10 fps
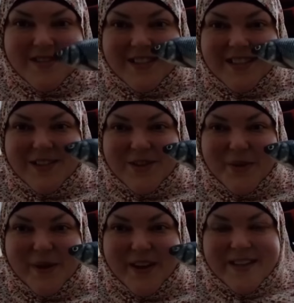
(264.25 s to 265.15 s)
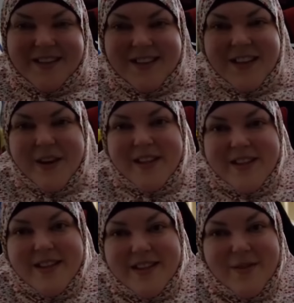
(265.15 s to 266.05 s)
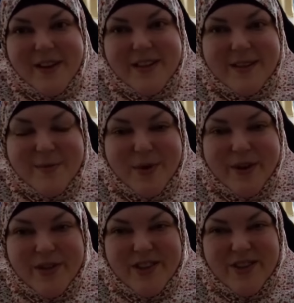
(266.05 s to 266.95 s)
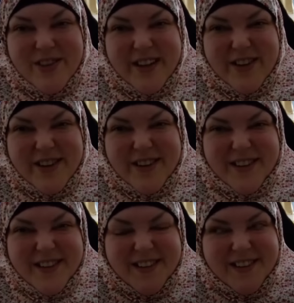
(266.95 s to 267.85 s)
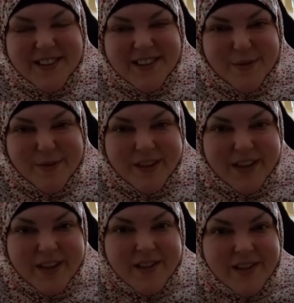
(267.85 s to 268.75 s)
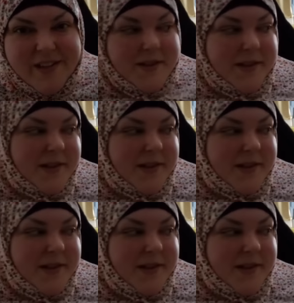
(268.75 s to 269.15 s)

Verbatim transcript: This is her toy. Okay, the sun is going to rise at some point, or should I turn the light on? I don't feel like it.